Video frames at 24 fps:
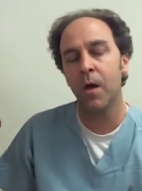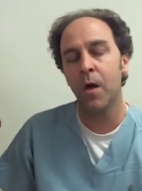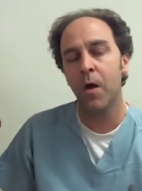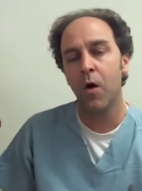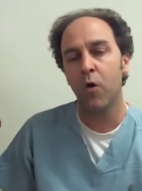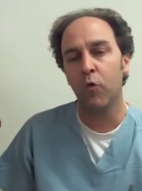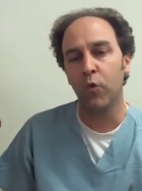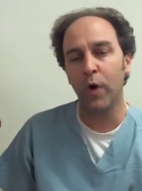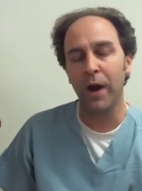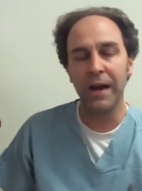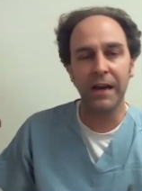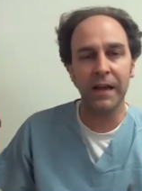
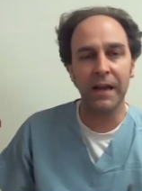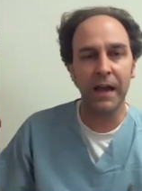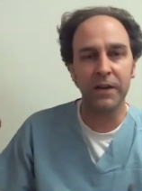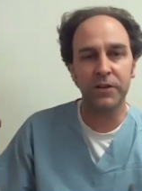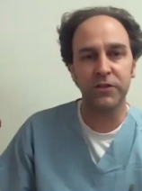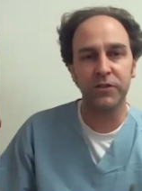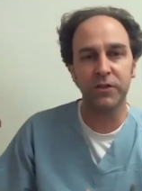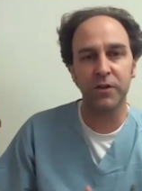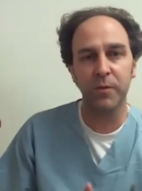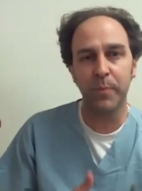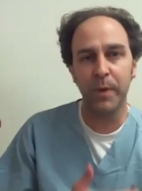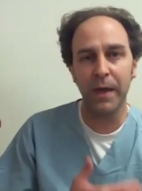
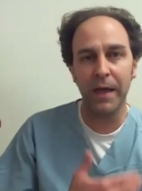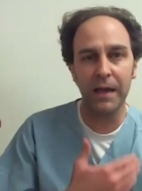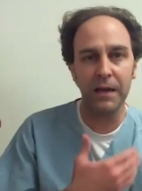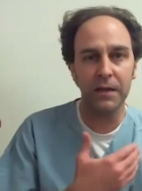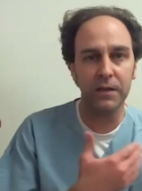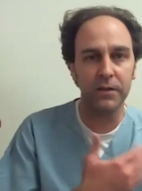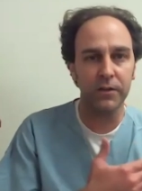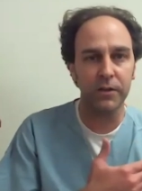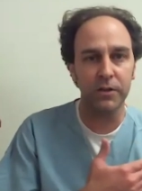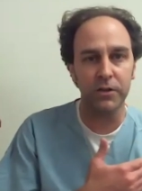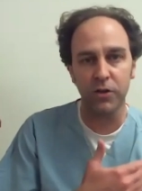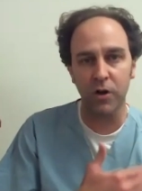radiation of pain to
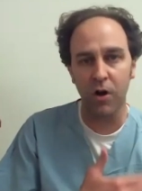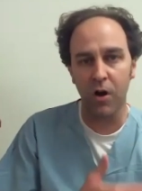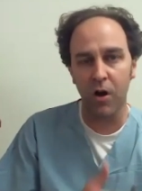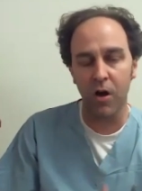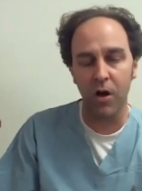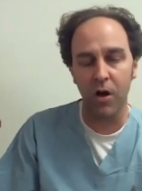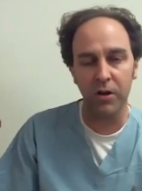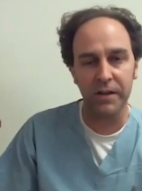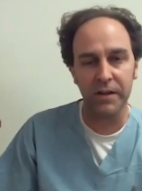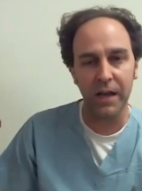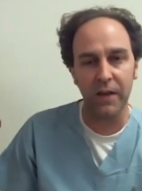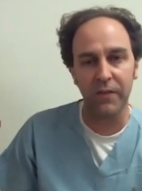the
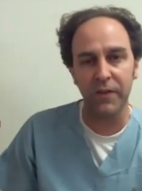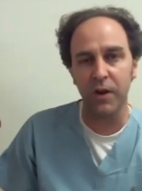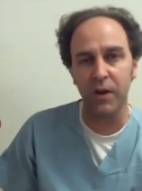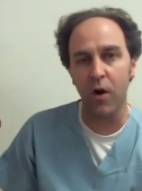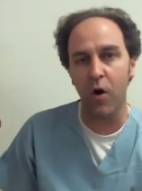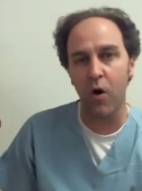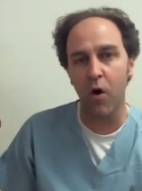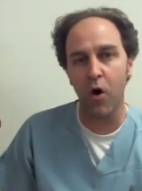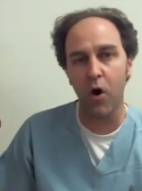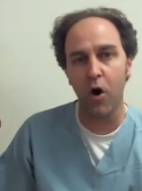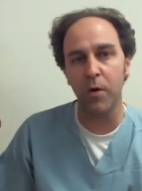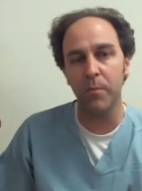jaw, down the
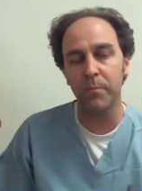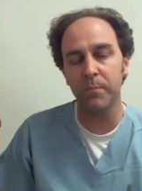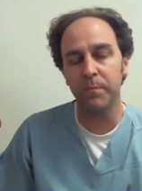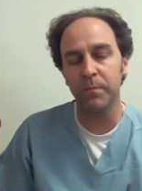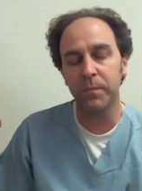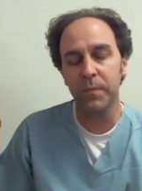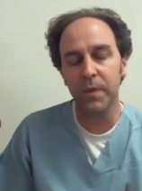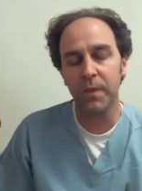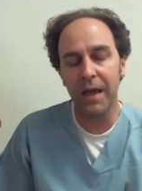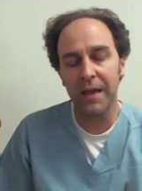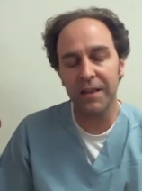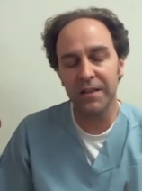arm,
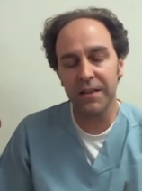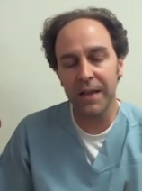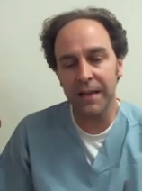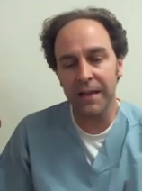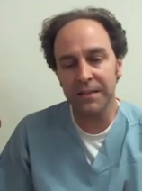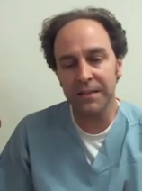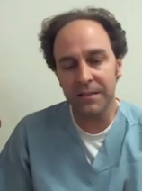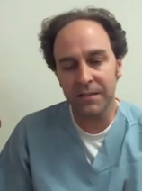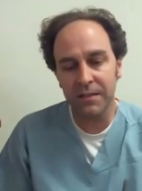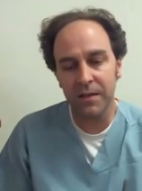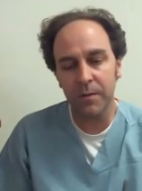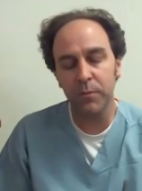and, and
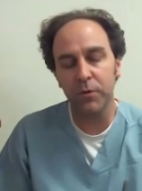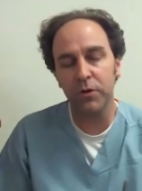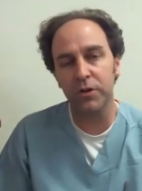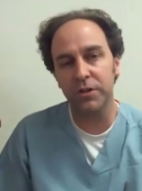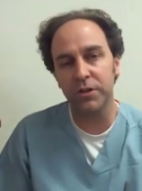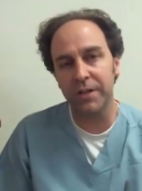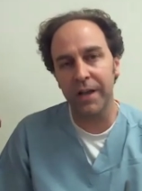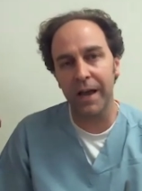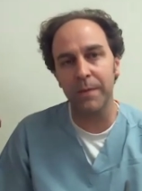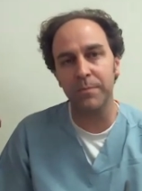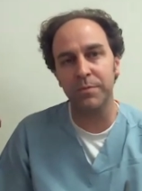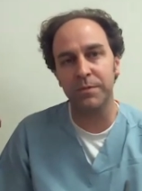similar
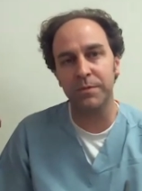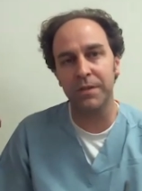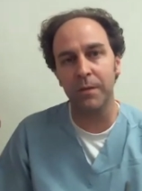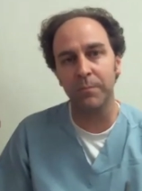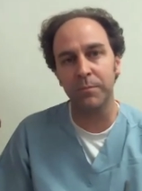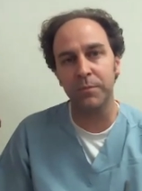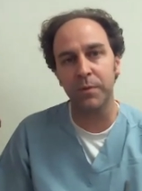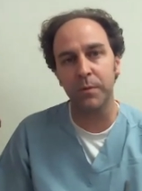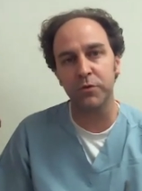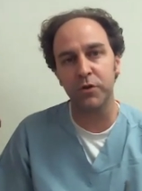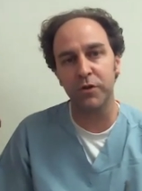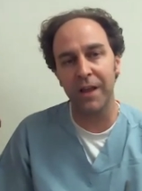type
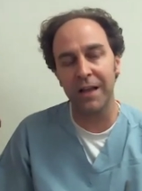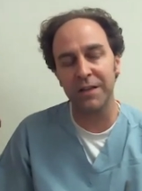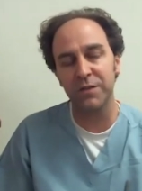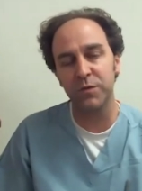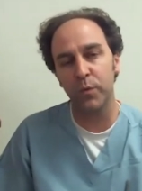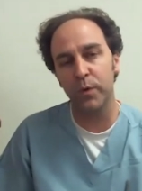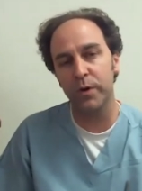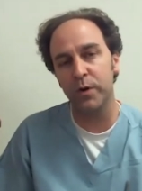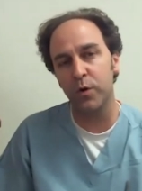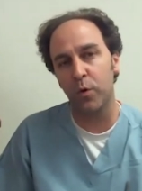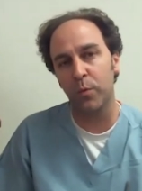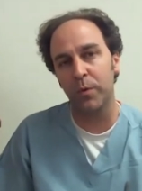symptoms, or that's what
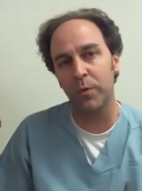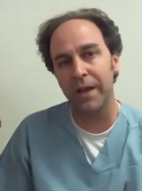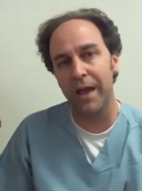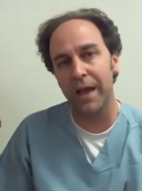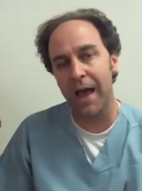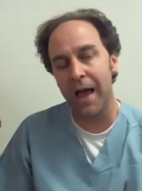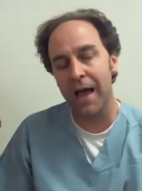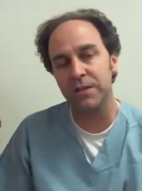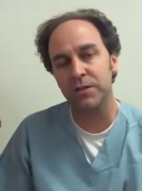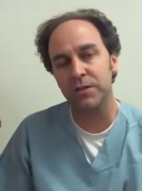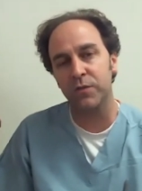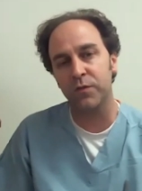we normally
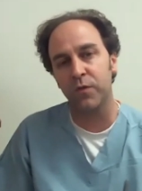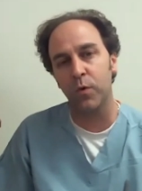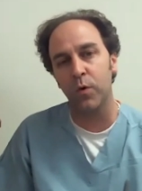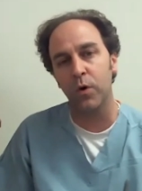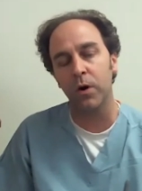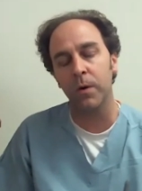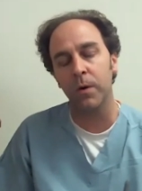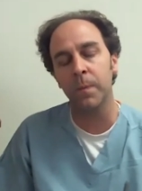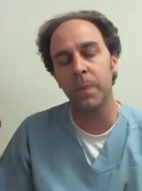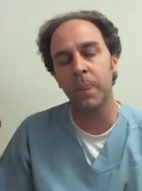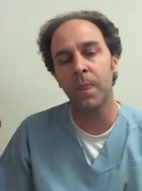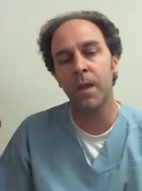ask for.
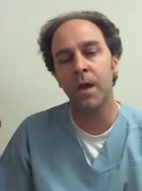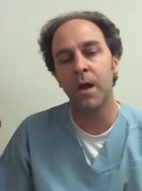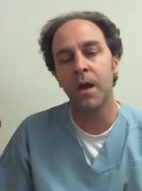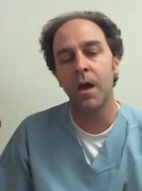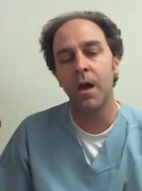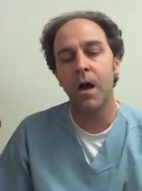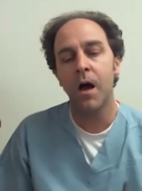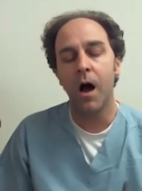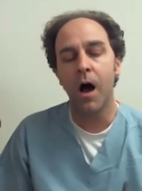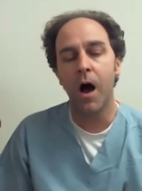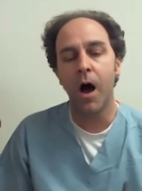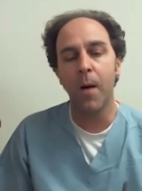
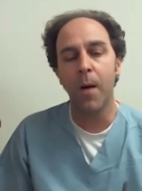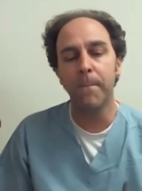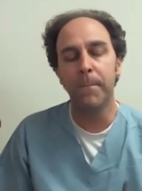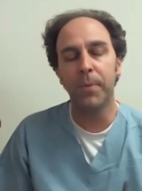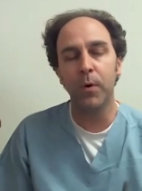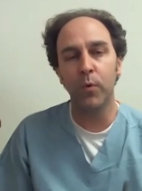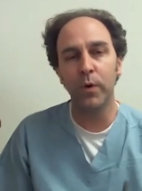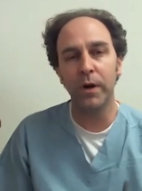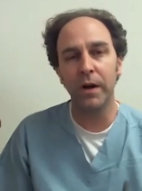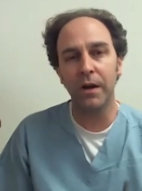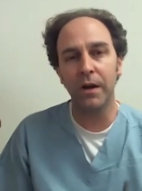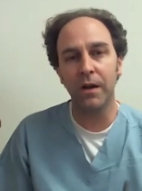Um, but
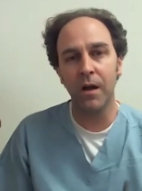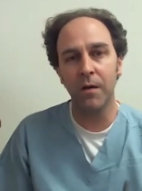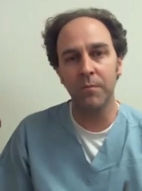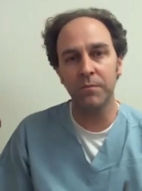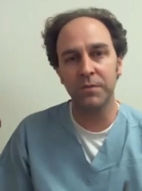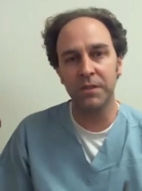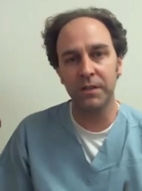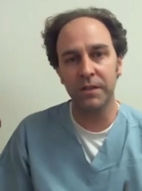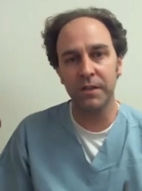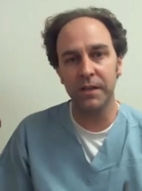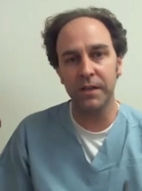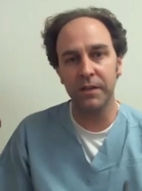when it comes
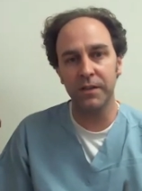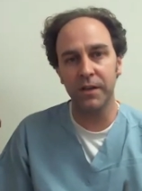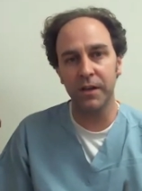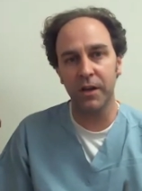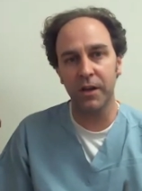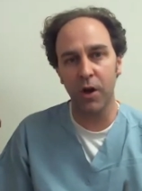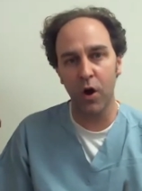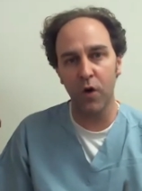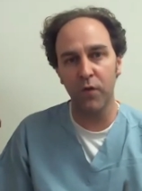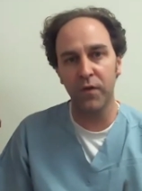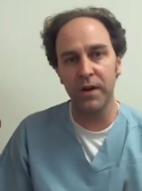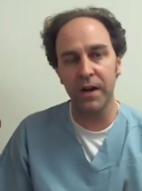to the, the
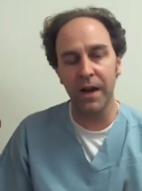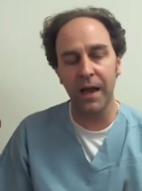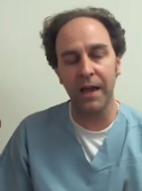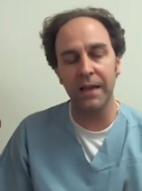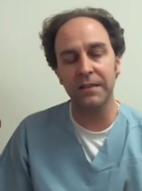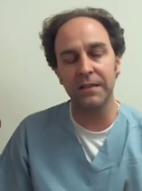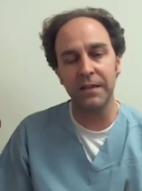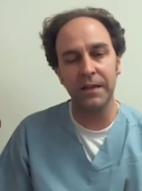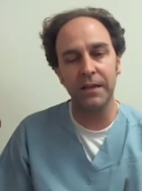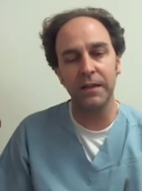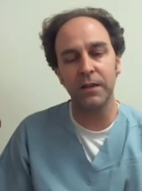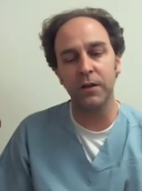COVID
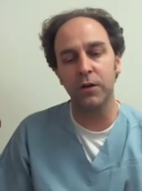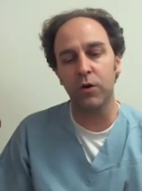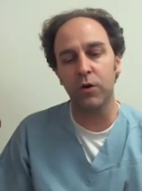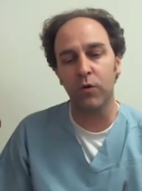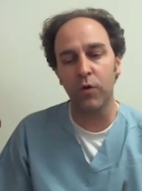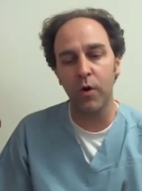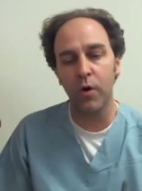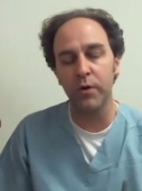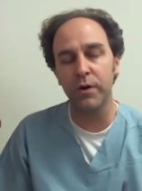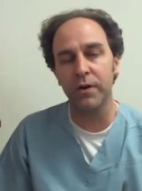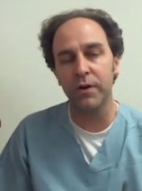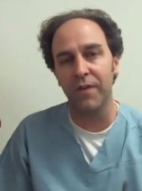19
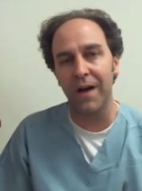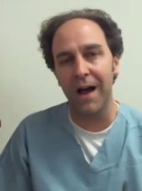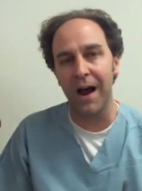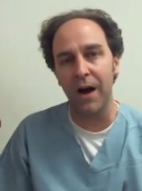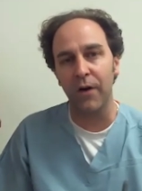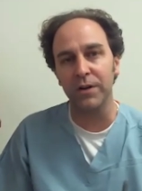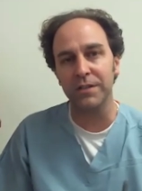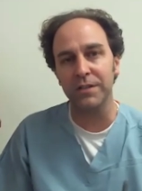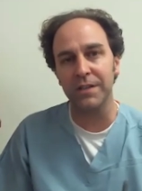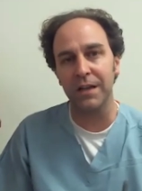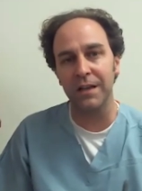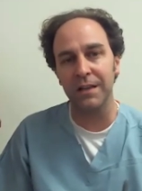
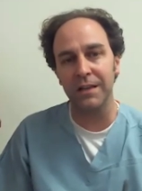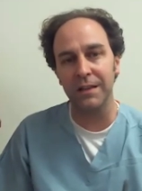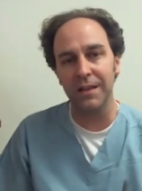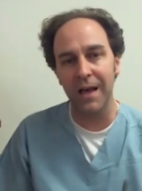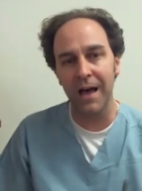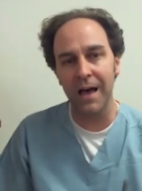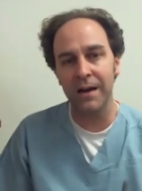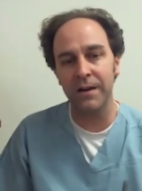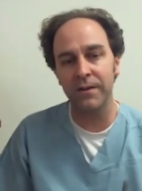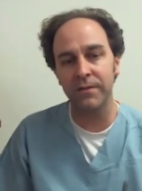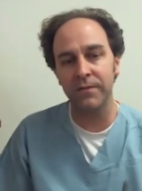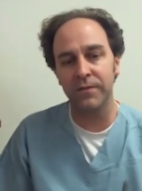coronavirus, a
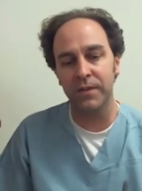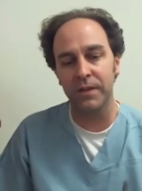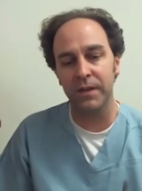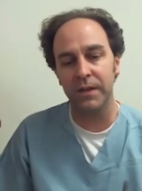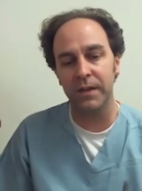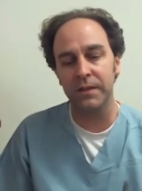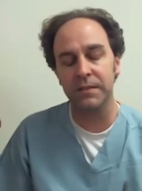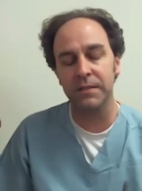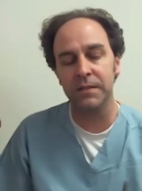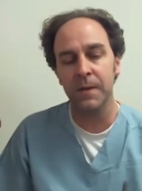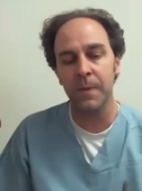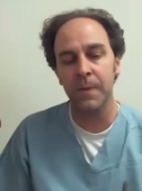lot of
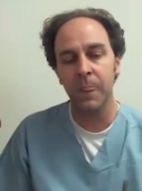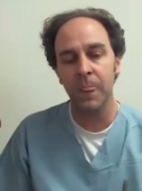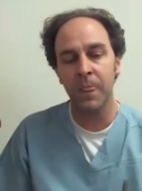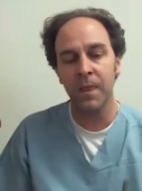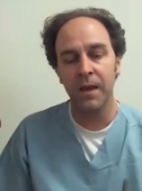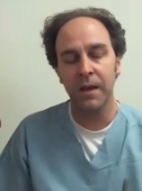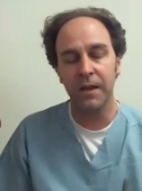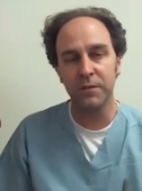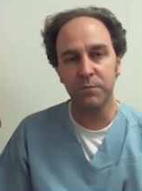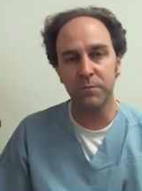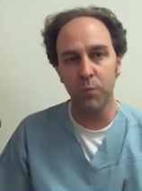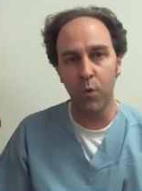this
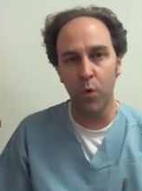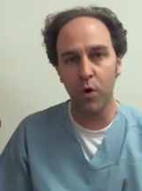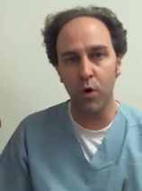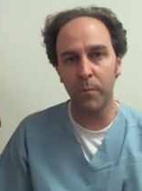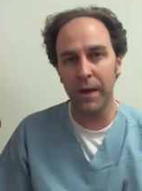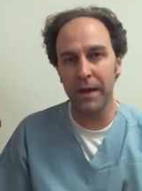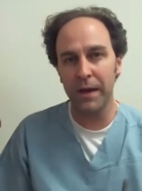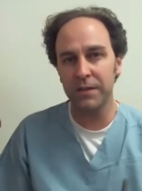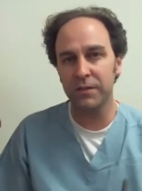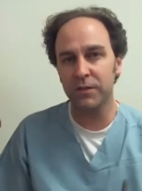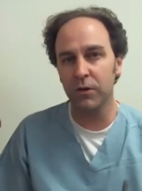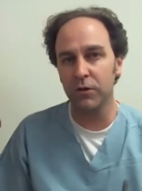is more
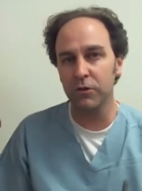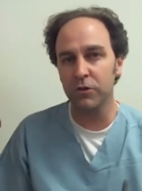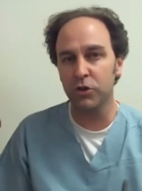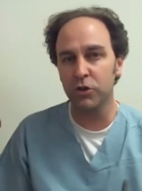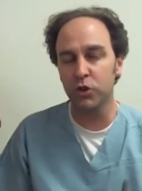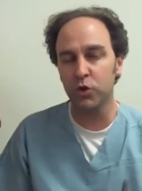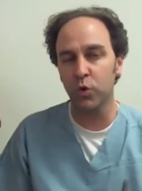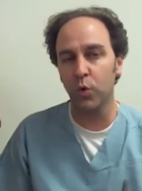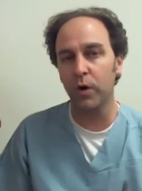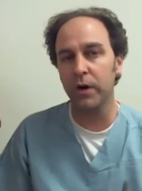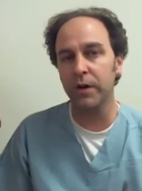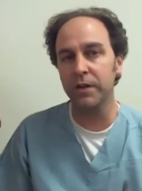based on
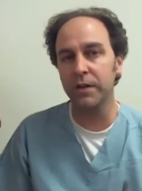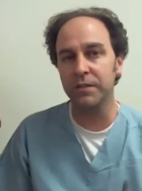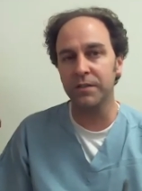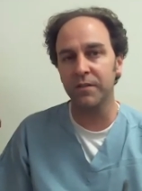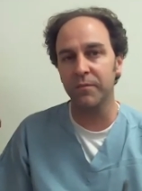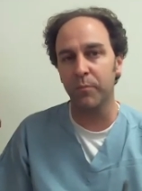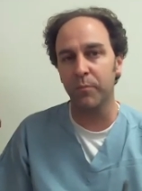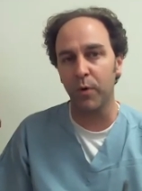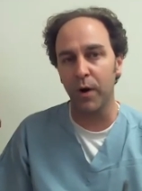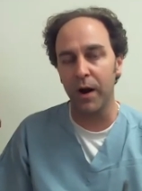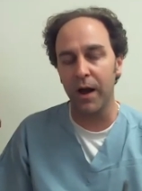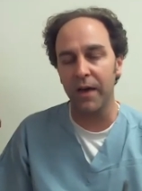shortness
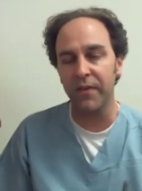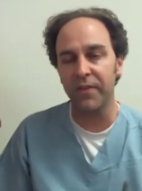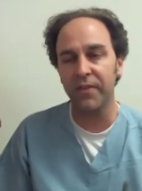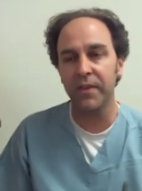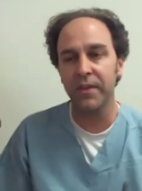of breath